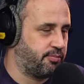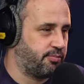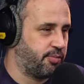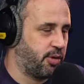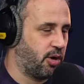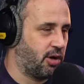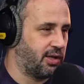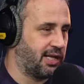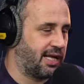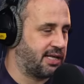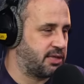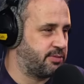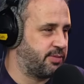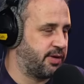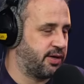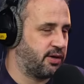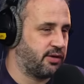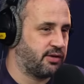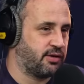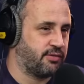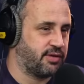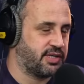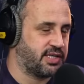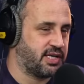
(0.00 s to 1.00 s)
poor lad's been
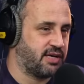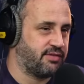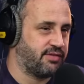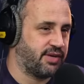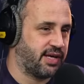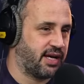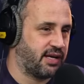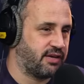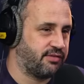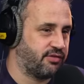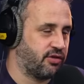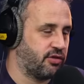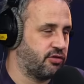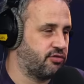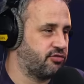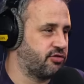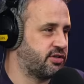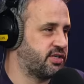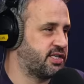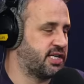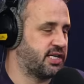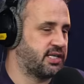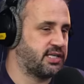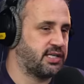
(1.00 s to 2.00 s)
on the receiving end of
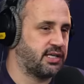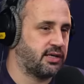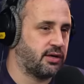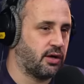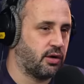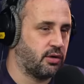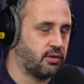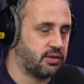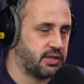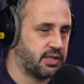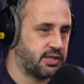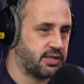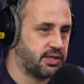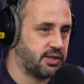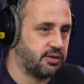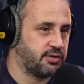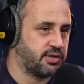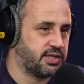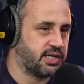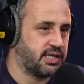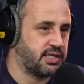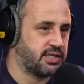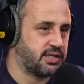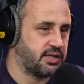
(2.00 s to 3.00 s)
160 goals in 2
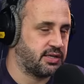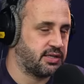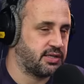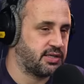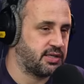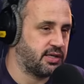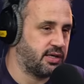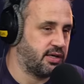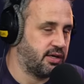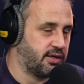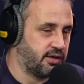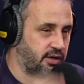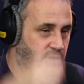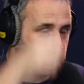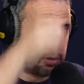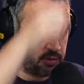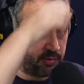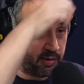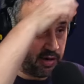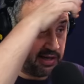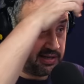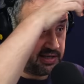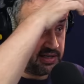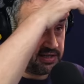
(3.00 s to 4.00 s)
seasons. No
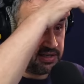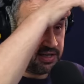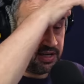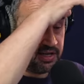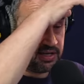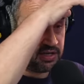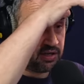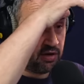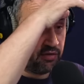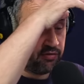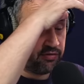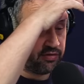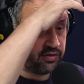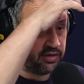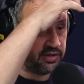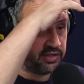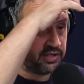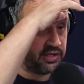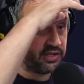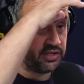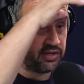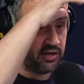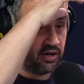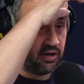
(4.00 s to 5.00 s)
surprises that his
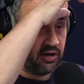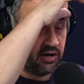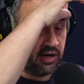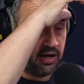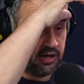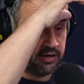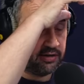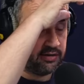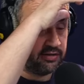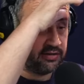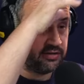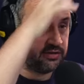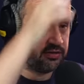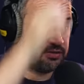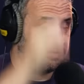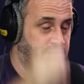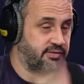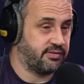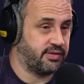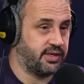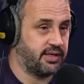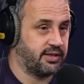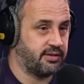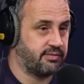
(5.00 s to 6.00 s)
confidence is shot and
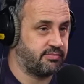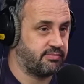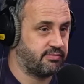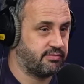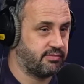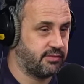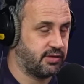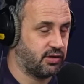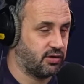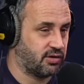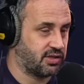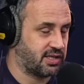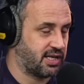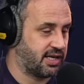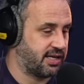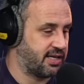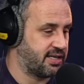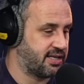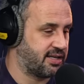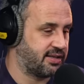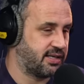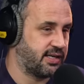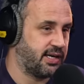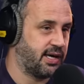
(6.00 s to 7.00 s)
he looks like
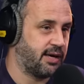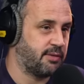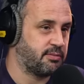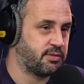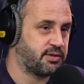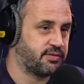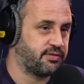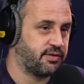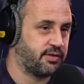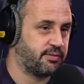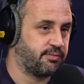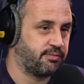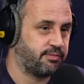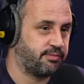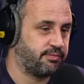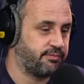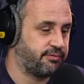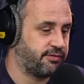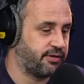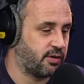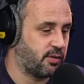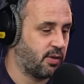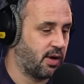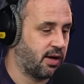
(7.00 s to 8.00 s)
he's had the yips for
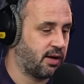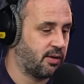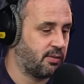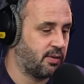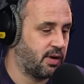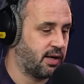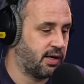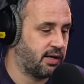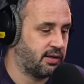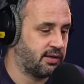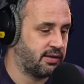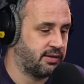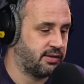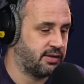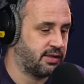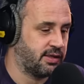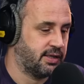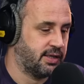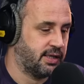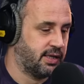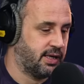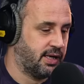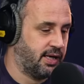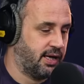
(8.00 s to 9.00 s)
quite a while. And
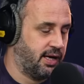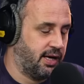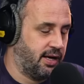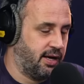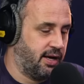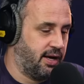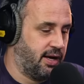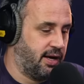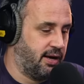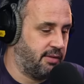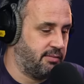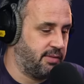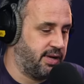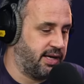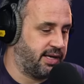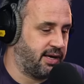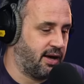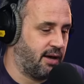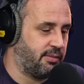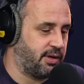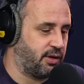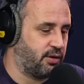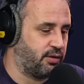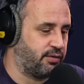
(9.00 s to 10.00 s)
it
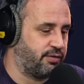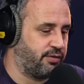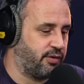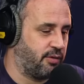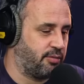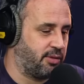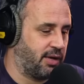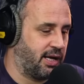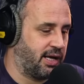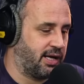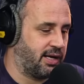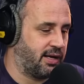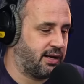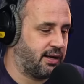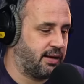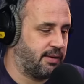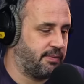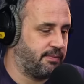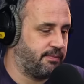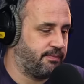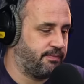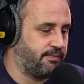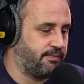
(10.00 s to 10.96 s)
can't be good for a player, can it?